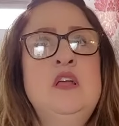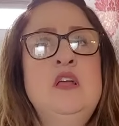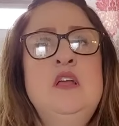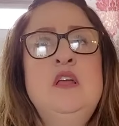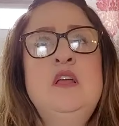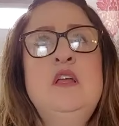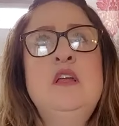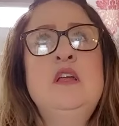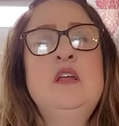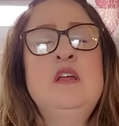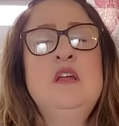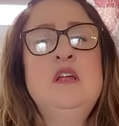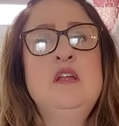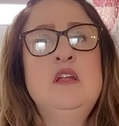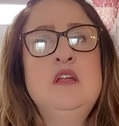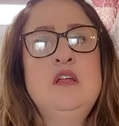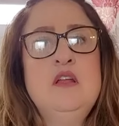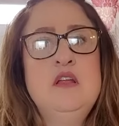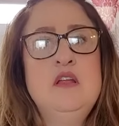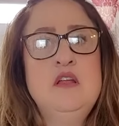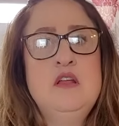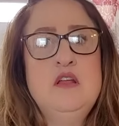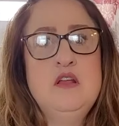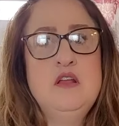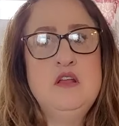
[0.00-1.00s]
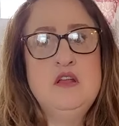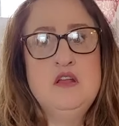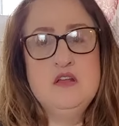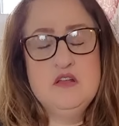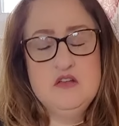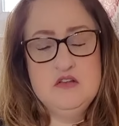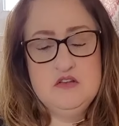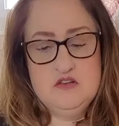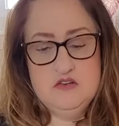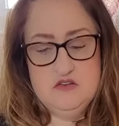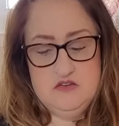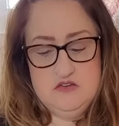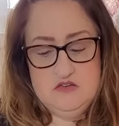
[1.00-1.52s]

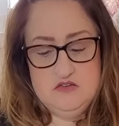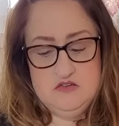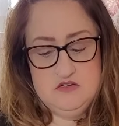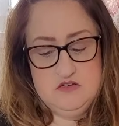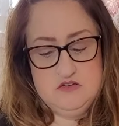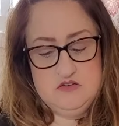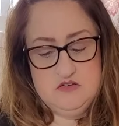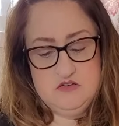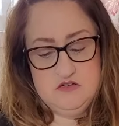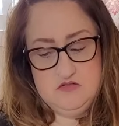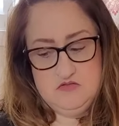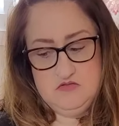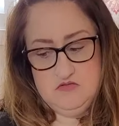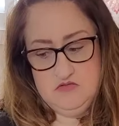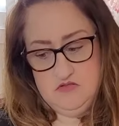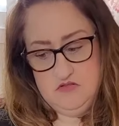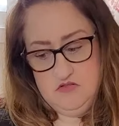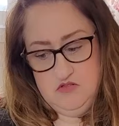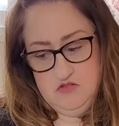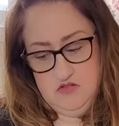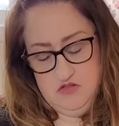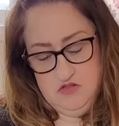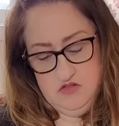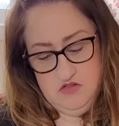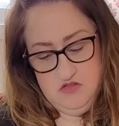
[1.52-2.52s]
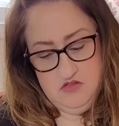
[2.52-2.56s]
(silence)